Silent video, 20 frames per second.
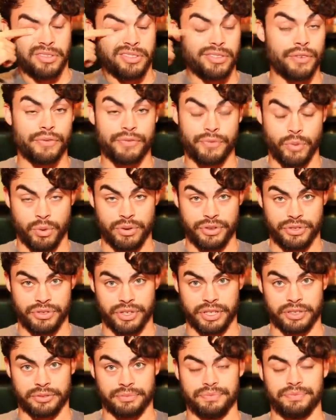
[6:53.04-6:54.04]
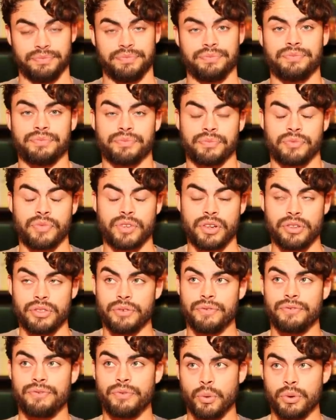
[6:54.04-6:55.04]
The fourth thing,
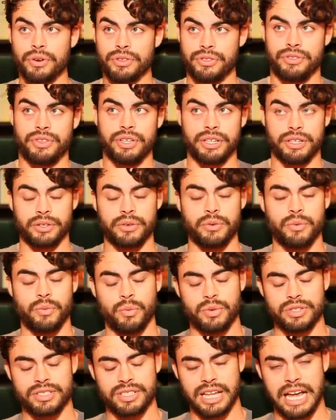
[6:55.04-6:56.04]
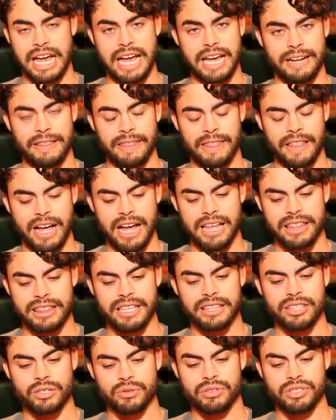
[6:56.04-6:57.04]
the fourth thing was that I
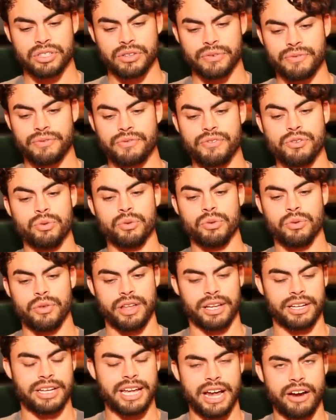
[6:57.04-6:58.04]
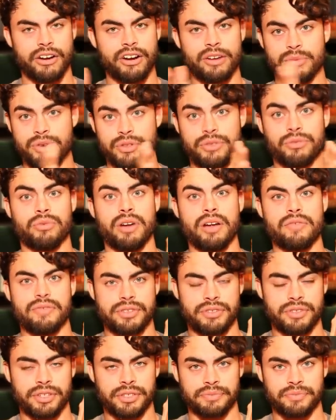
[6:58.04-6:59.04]
think this was the fuel that carried me through
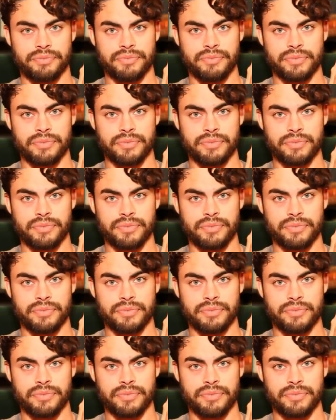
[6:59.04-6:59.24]
everything